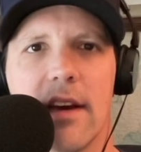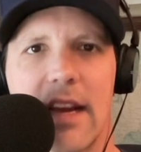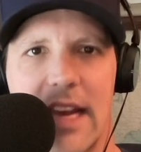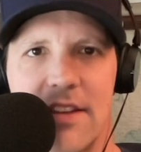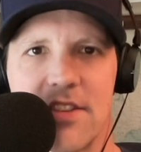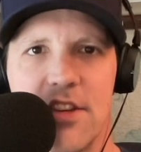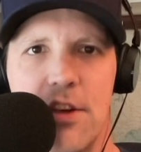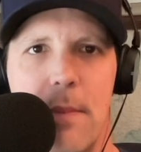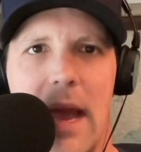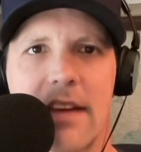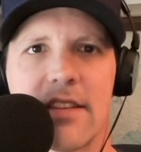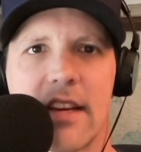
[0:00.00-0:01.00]
against New
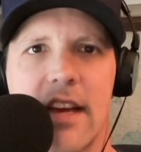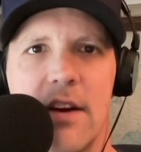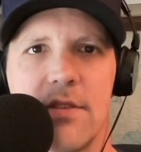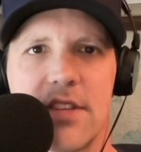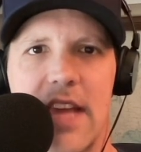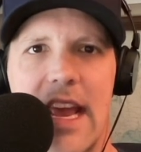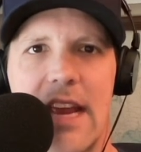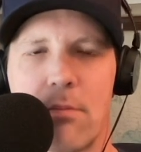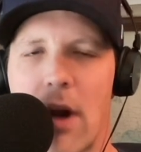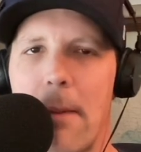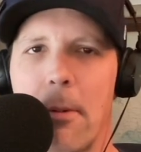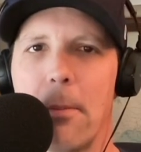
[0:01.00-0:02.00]
Mexico State,
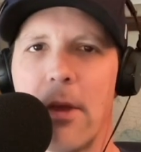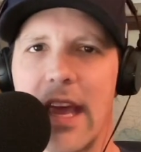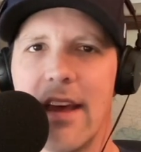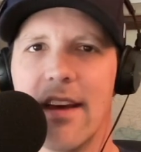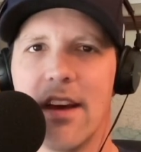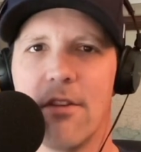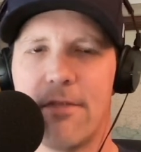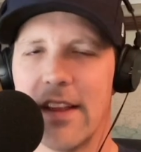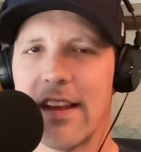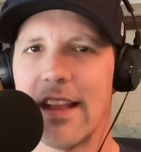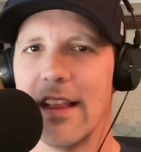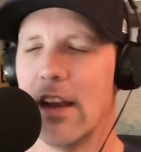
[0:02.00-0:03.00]
probably
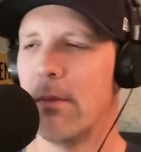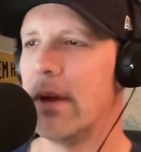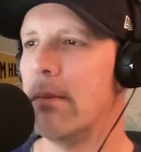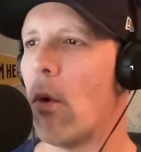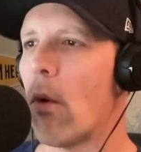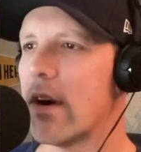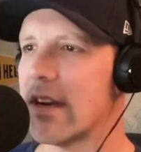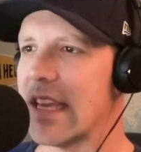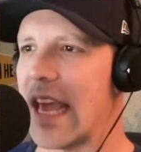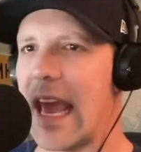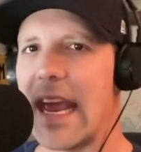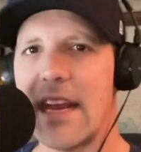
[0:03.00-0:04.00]
feeling a little bit more
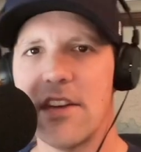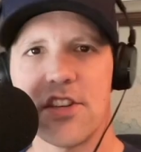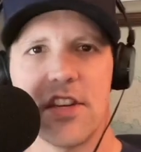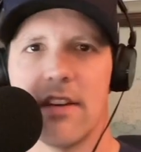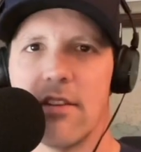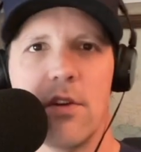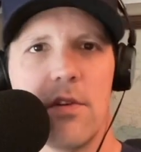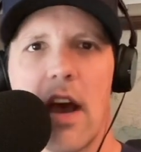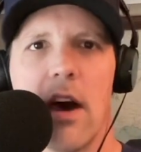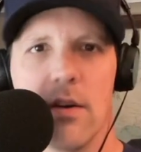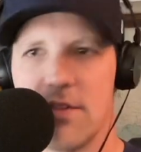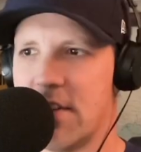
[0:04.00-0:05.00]
engaged, and who knows,